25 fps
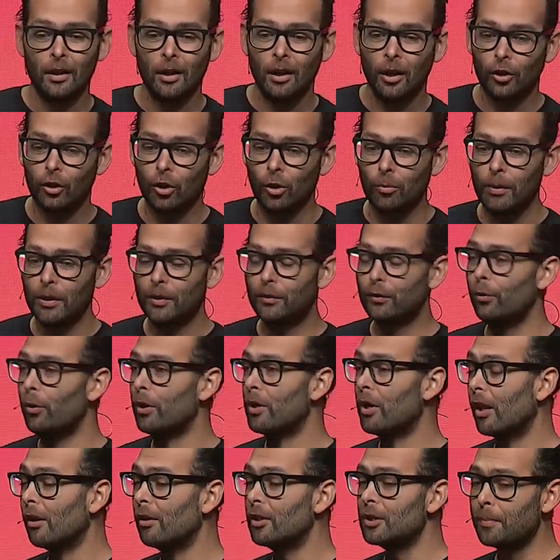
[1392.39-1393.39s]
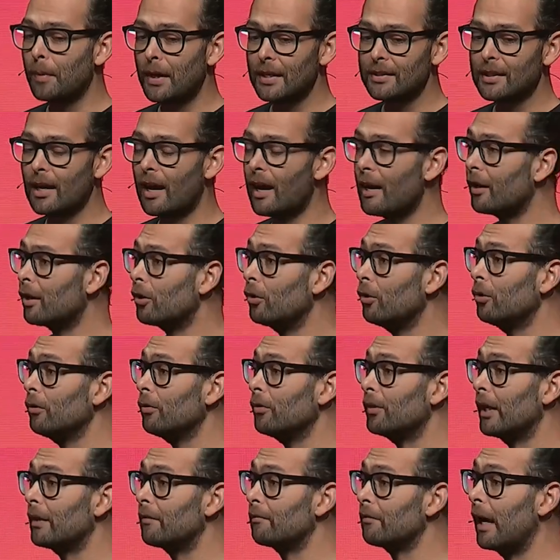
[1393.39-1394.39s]
It could be through a knowledge base article
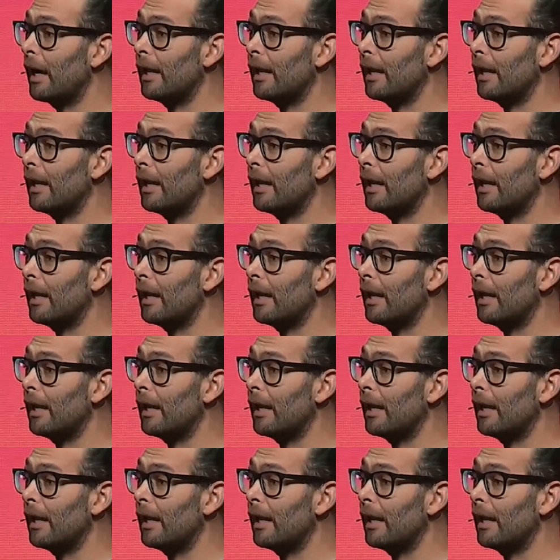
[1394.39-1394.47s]
that